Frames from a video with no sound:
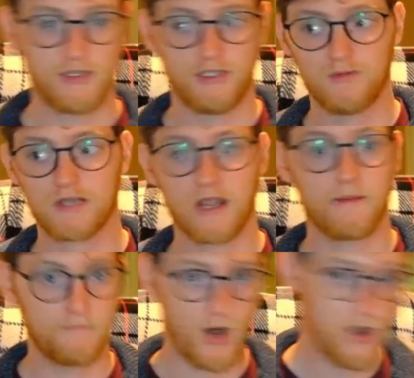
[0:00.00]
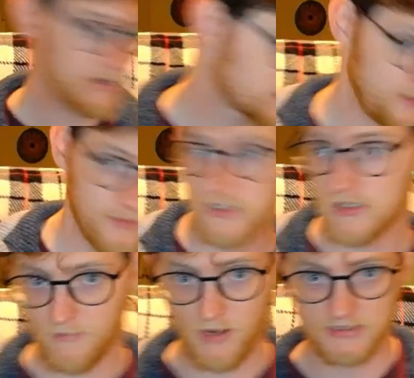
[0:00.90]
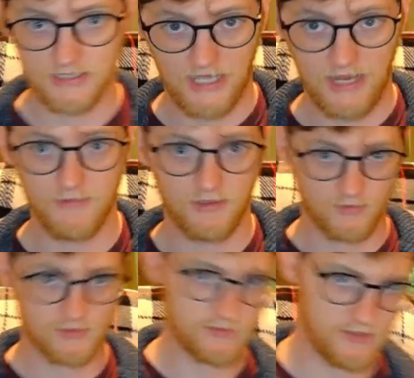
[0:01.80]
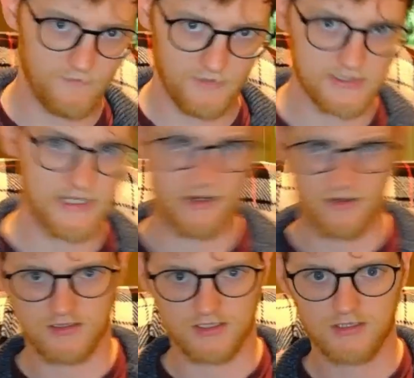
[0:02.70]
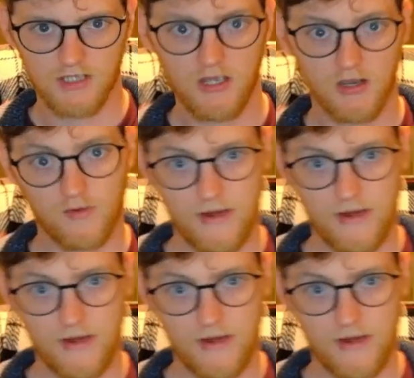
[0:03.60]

though, that using the box it came in, which, give me a second, I'll just